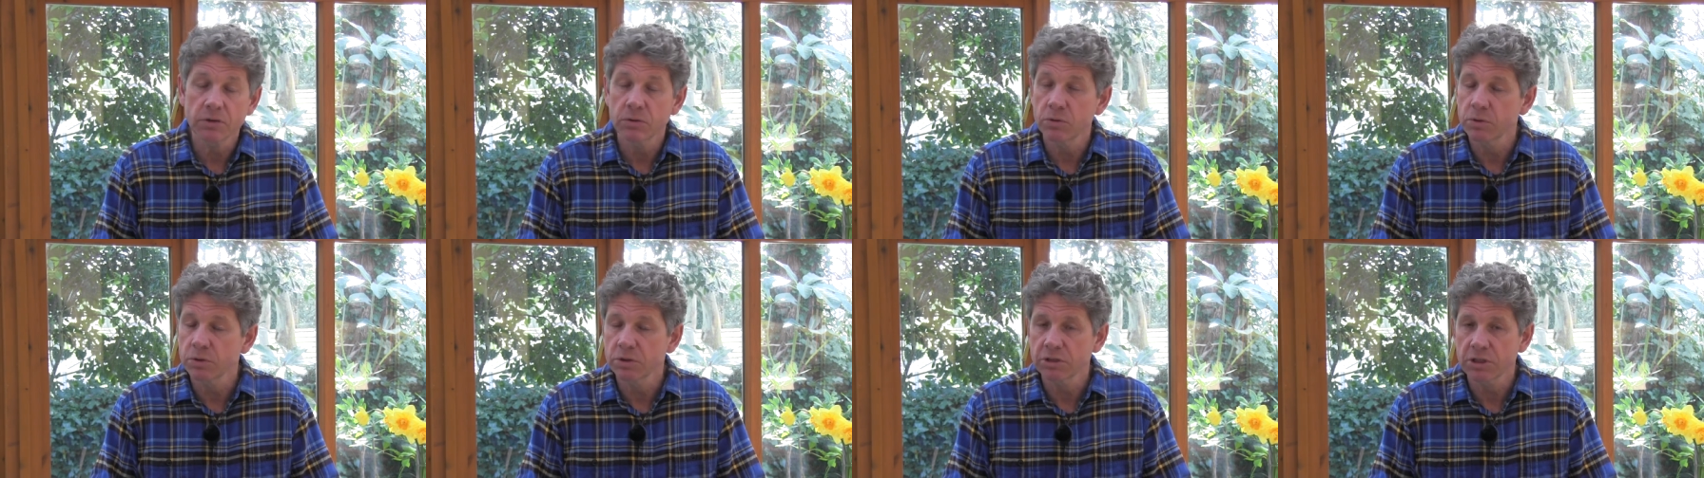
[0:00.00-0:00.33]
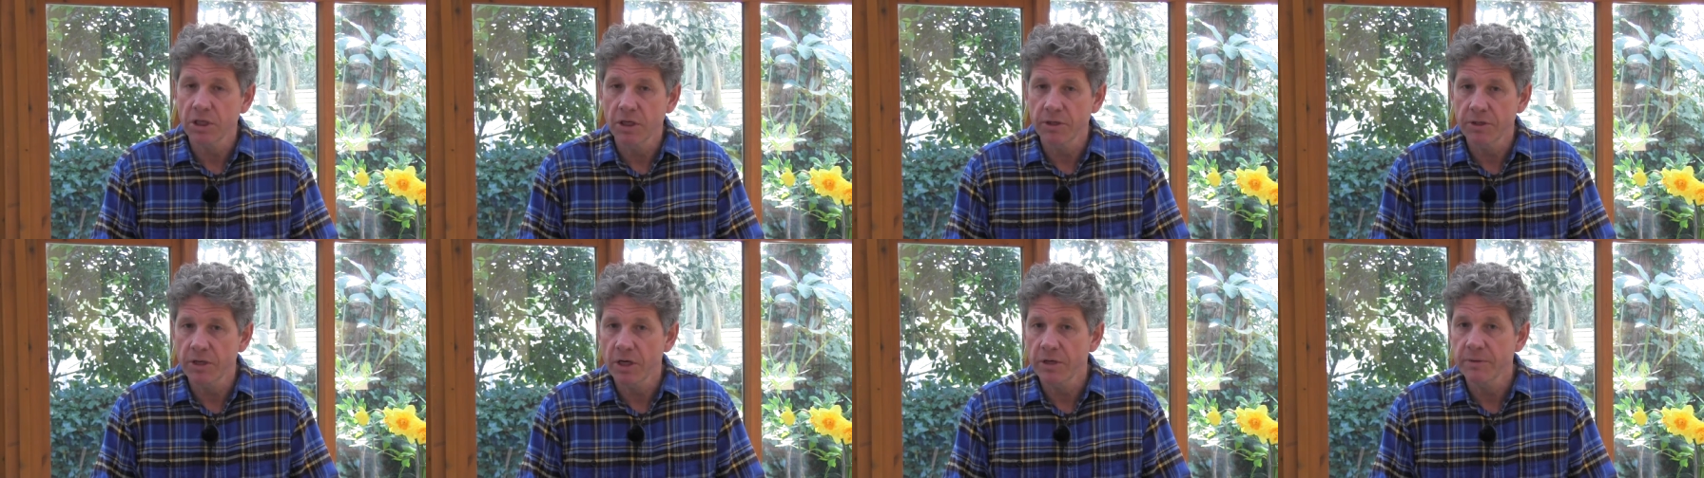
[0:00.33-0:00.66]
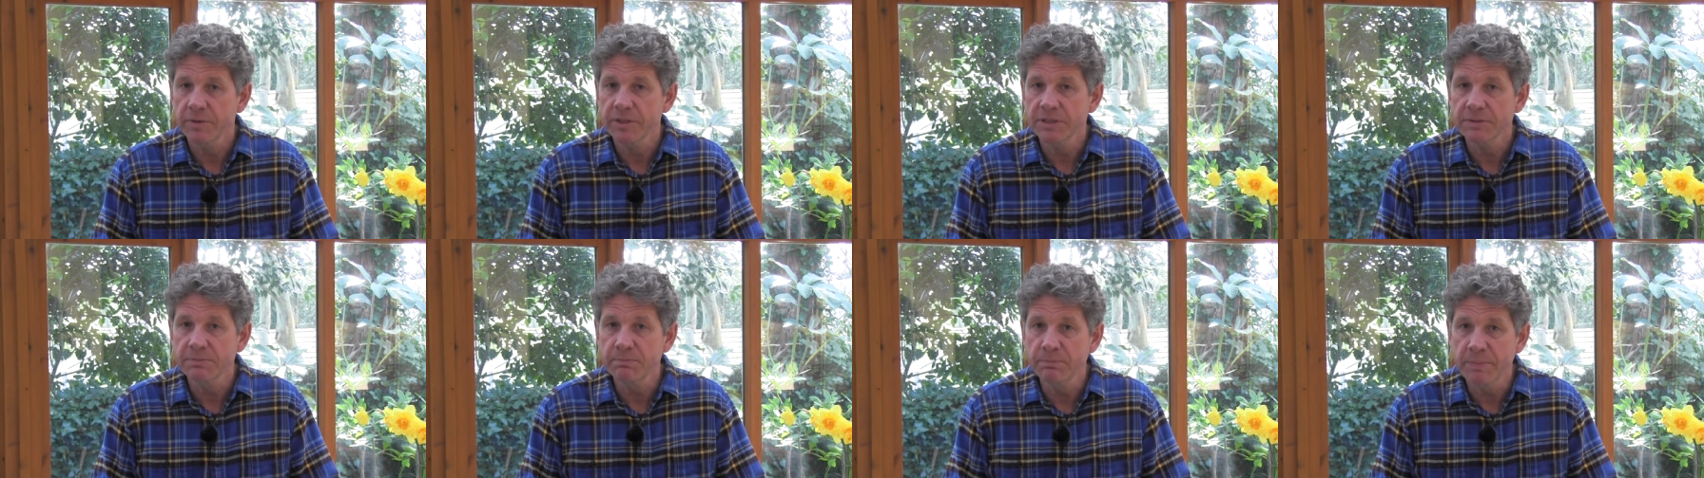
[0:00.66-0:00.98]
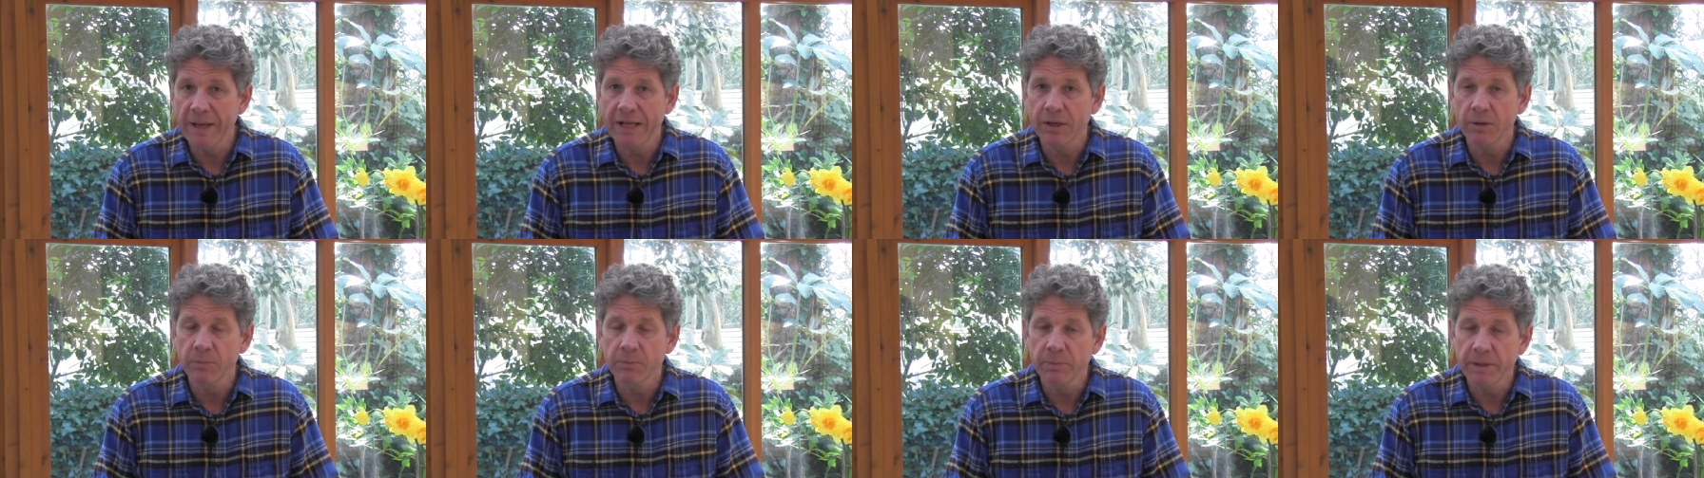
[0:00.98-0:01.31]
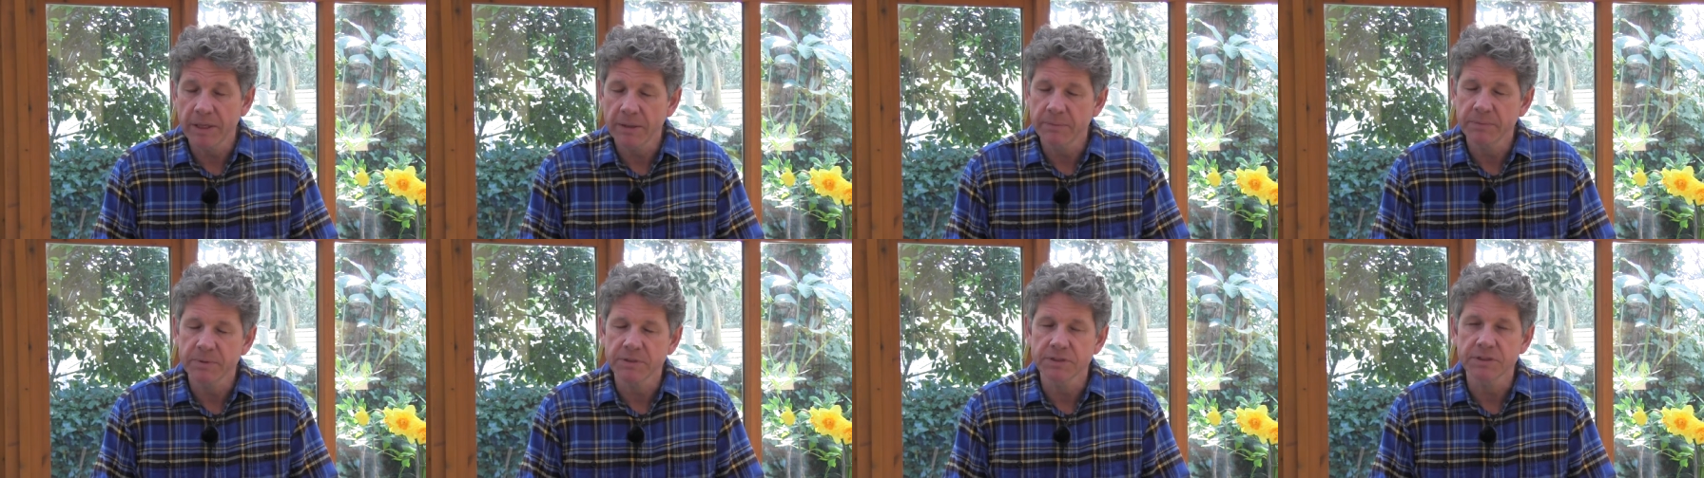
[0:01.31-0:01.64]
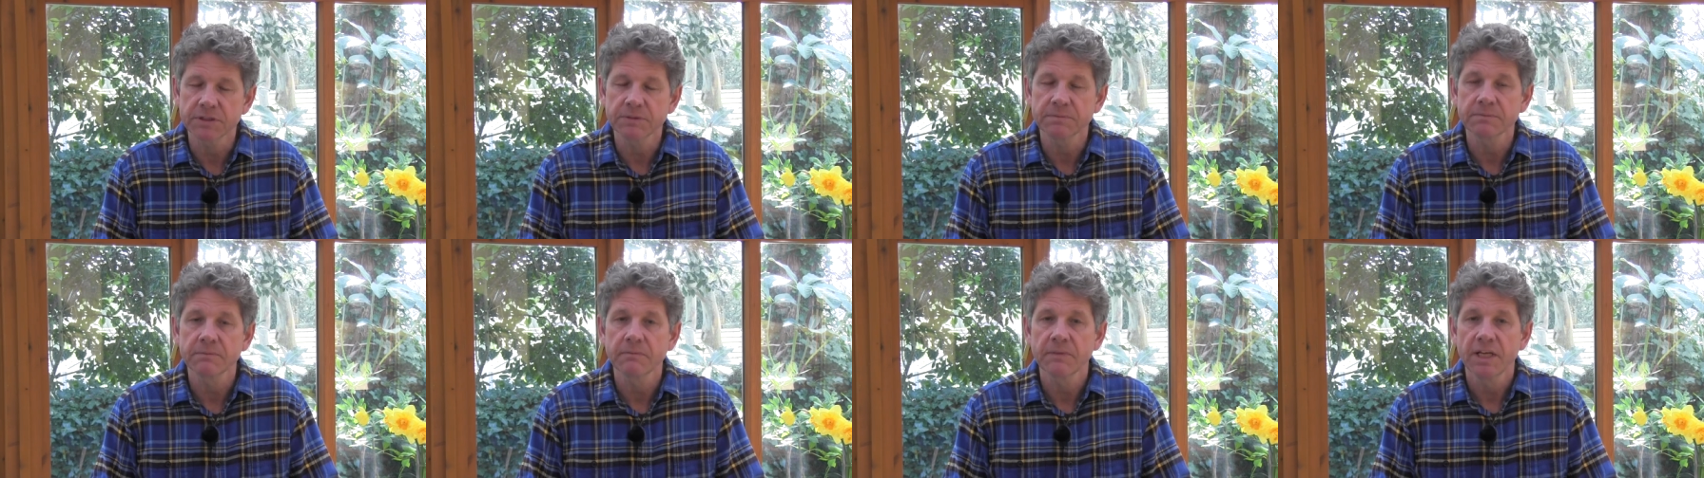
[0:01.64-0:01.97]
also known as bell
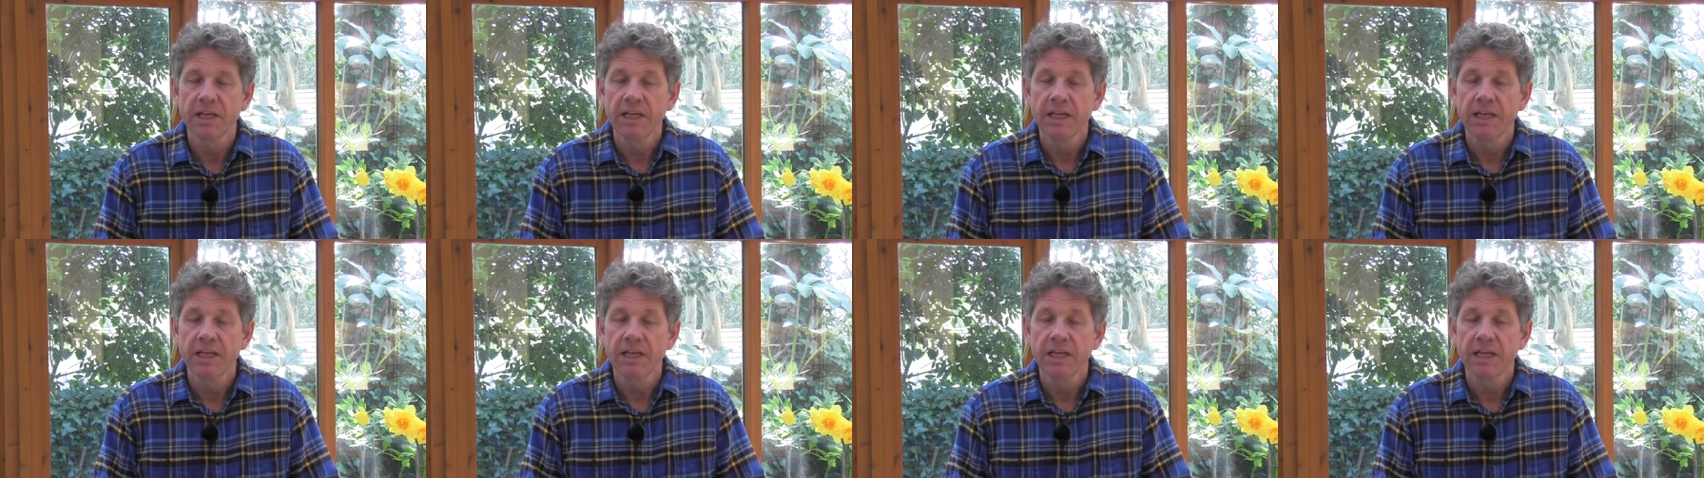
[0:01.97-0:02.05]
peppers.